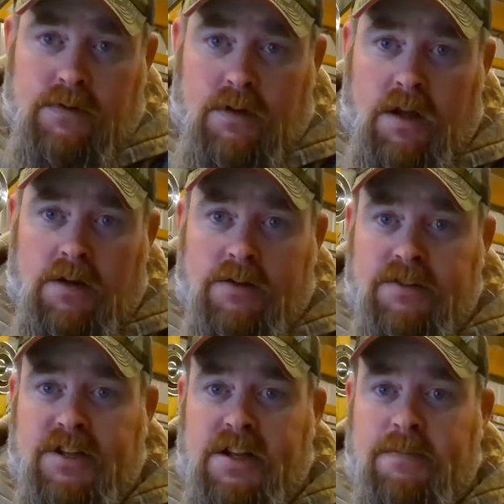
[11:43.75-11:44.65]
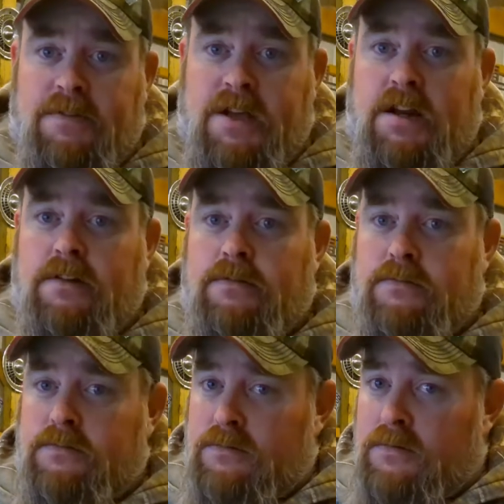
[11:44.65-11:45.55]
A lot of good teams in it.
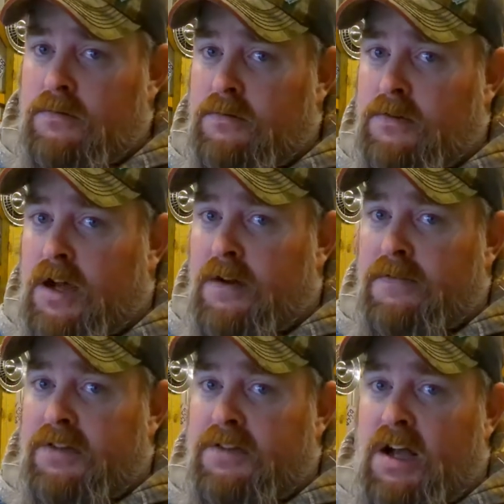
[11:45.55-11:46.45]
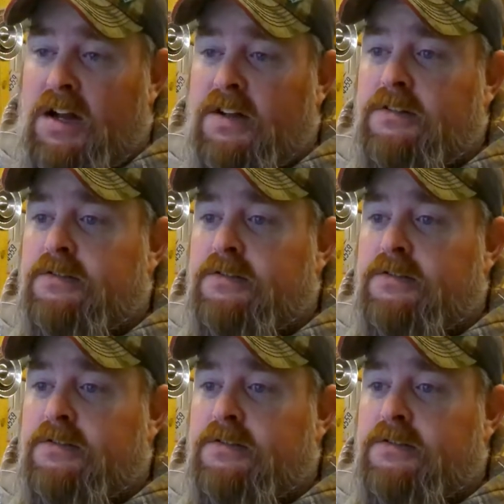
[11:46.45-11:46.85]
I'm kind of excited.